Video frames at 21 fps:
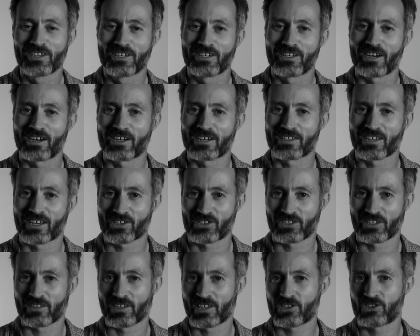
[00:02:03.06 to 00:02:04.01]
I
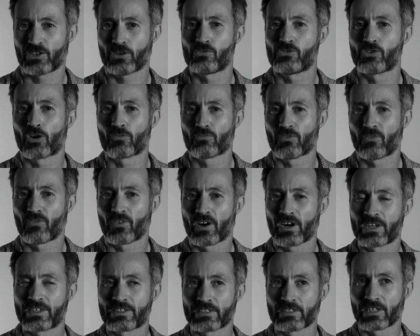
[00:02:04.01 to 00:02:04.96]
said, let's go
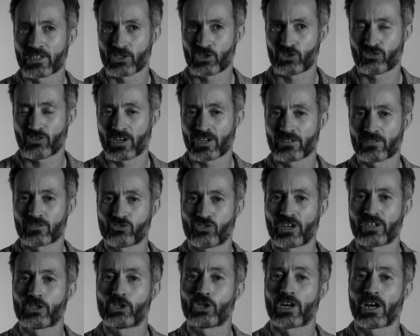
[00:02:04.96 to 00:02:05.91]
non-refined and let's try and
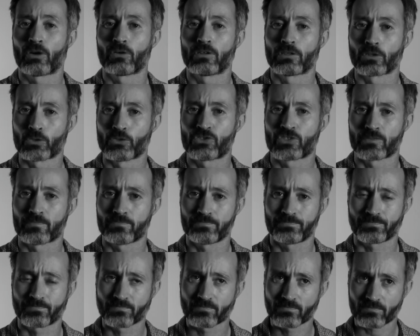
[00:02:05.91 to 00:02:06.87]
cut out gluten.
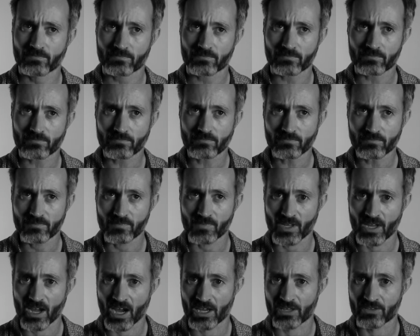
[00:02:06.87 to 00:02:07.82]

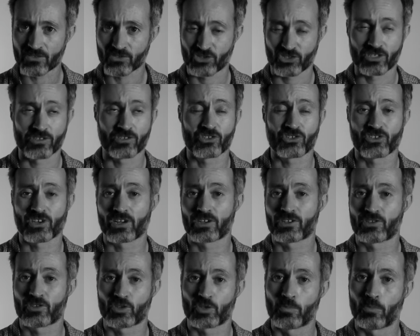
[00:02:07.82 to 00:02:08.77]
And she
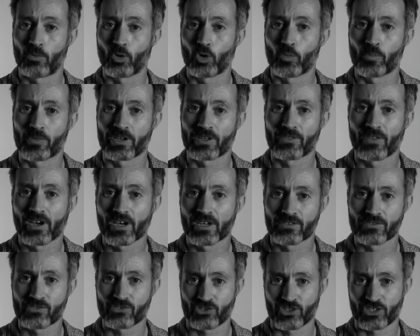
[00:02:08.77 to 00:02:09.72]
decided to support me in that,
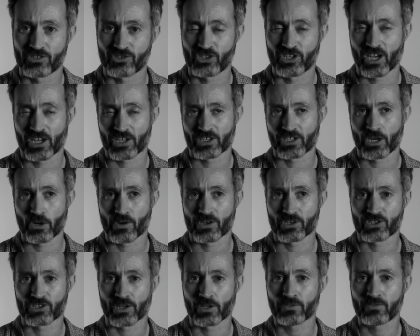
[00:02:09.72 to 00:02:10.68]
and she had a go
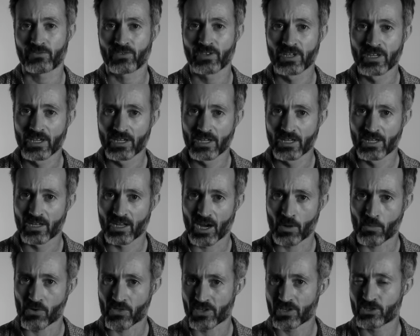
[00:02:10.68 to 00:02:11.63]
herself.
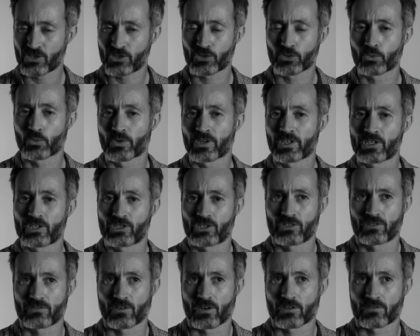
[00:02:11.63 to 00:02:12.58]
And within 2
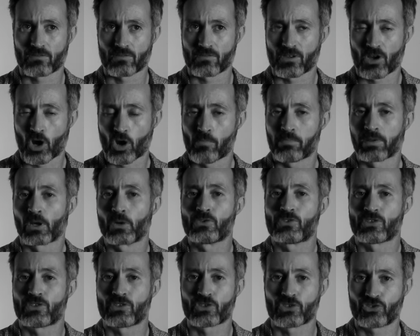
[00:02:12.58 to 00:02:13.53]
weeks, our
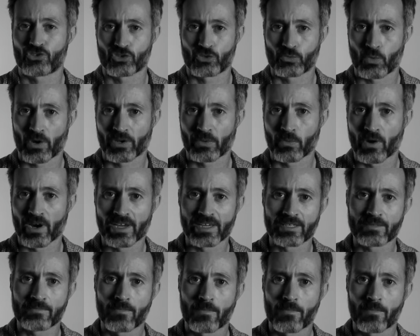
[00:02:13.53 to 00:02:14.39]
bloatedness just went away.